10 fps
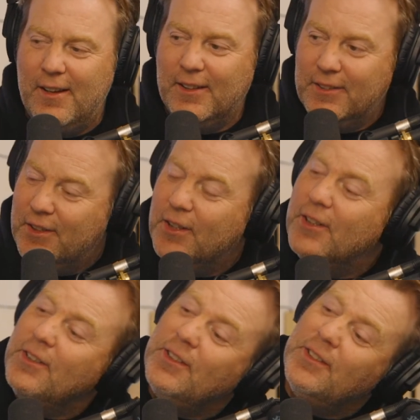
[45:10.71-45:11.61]
And
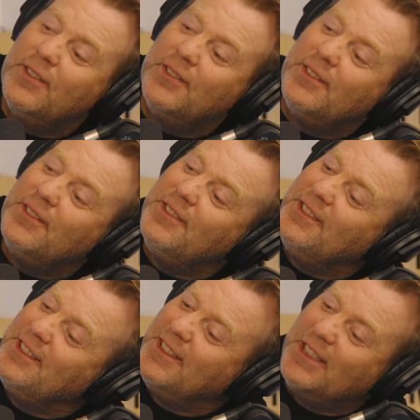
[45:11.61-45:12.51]

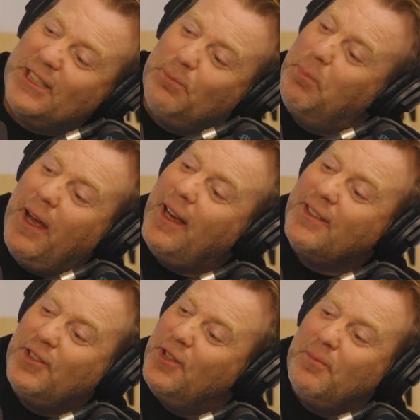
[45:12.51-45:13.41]
girls expect
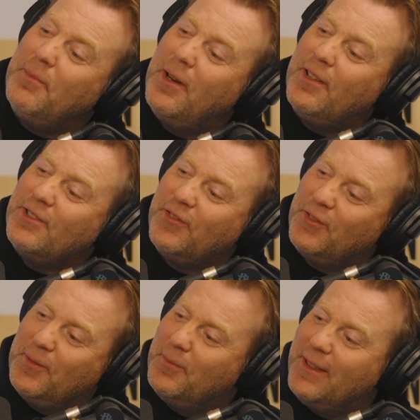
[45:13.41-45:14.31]
too much from